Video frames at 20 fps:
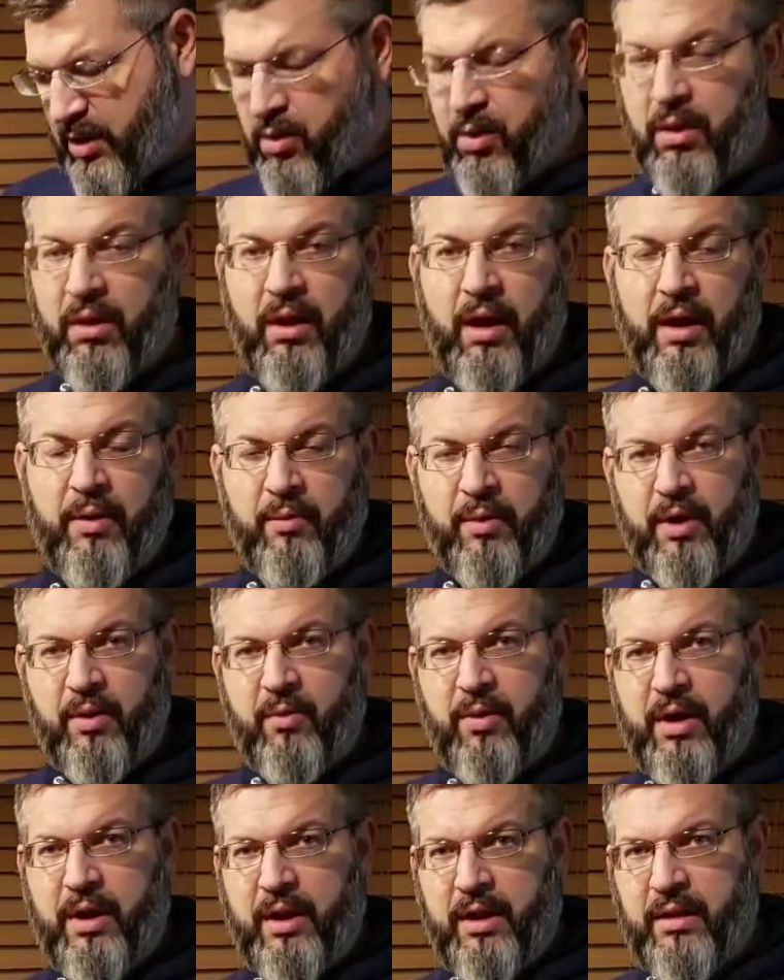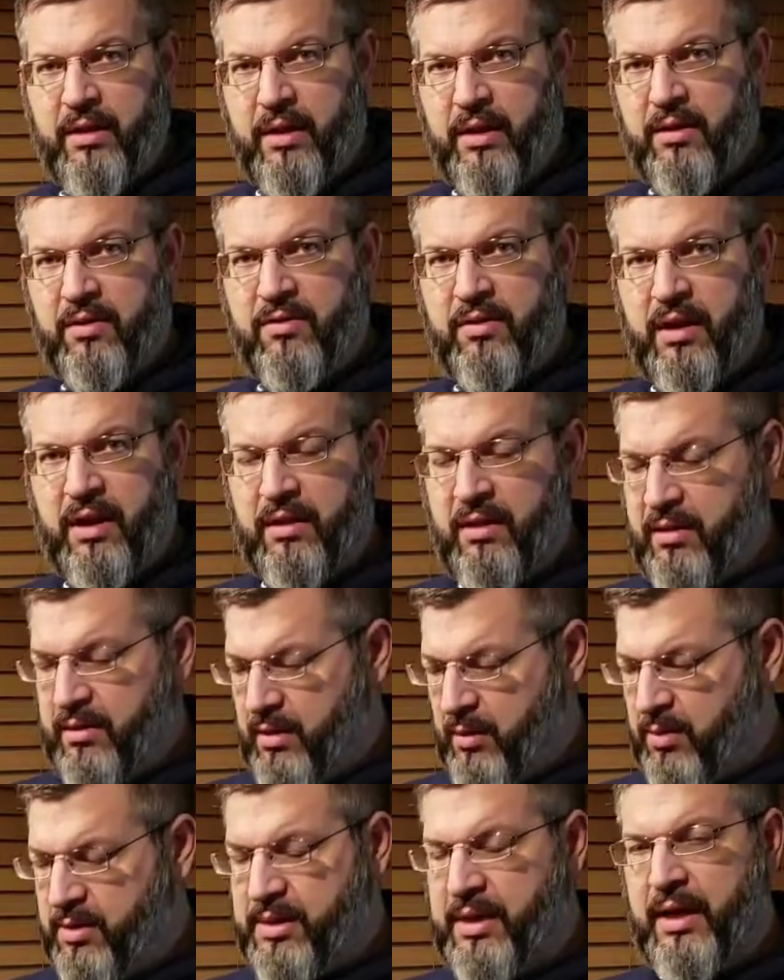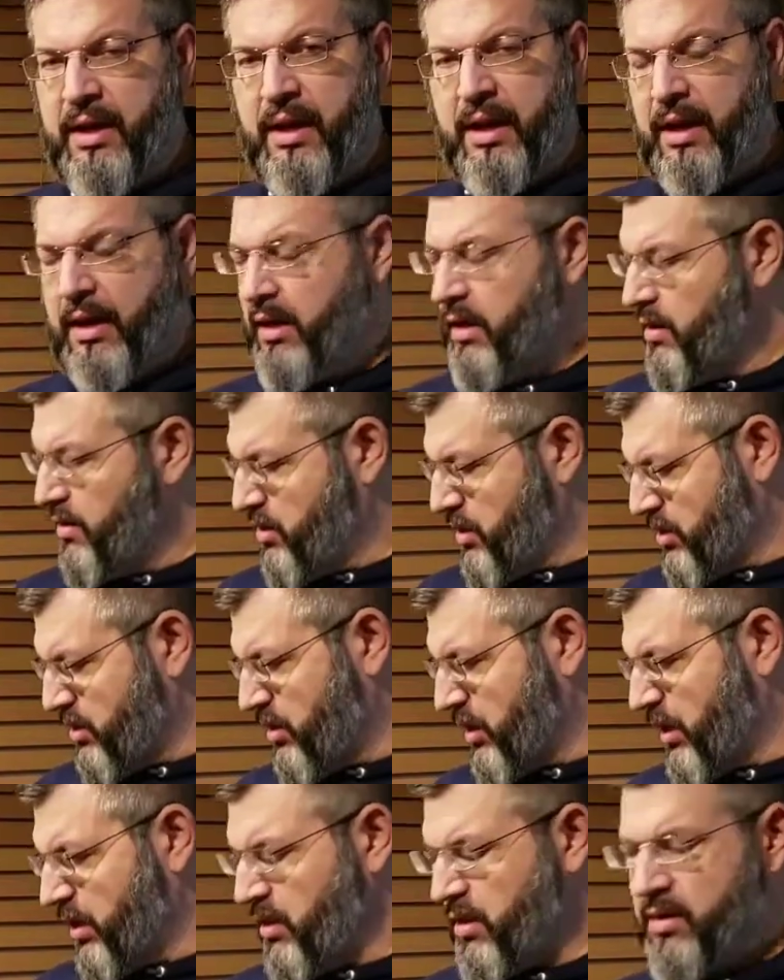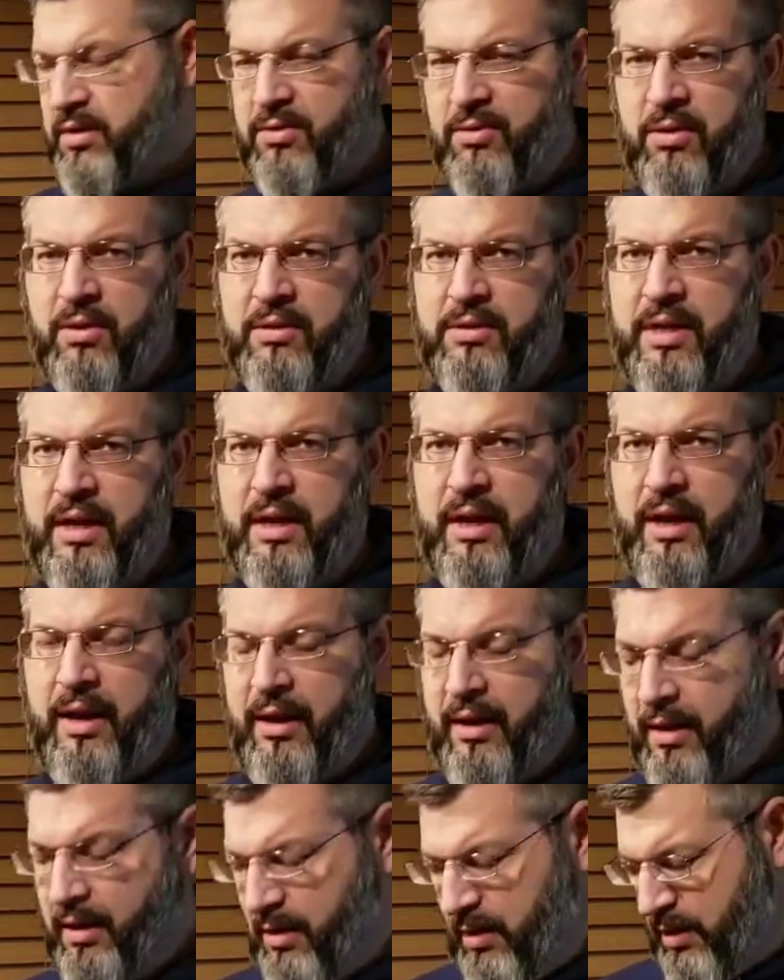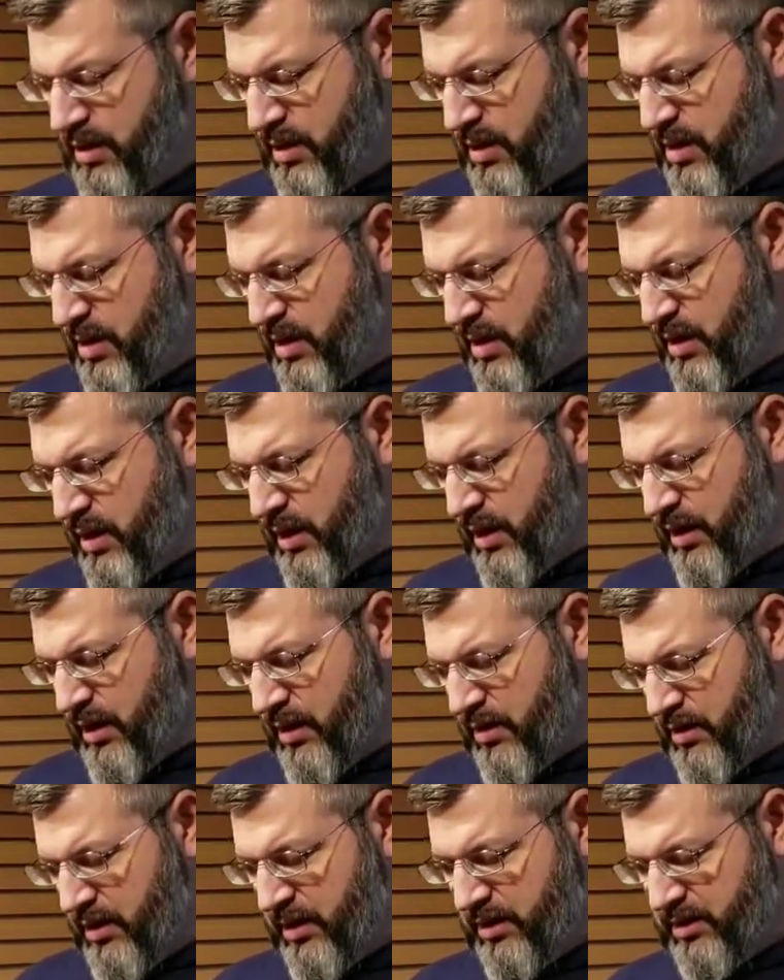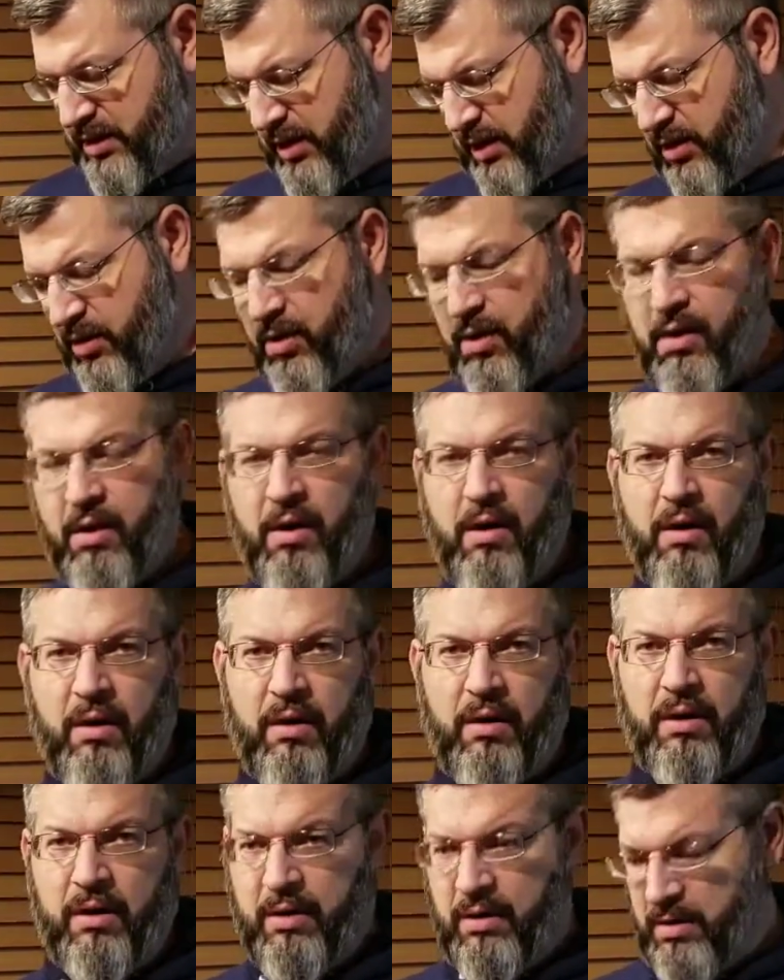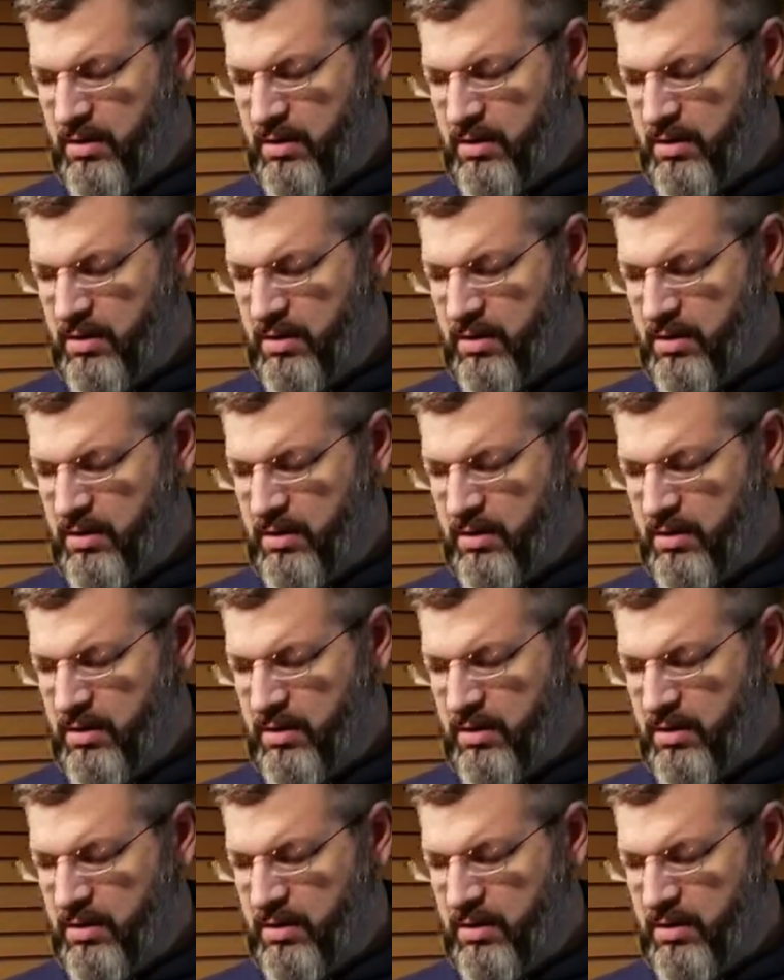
knew online when I read it that it said that they were 1080, just like these are all 1080. These here are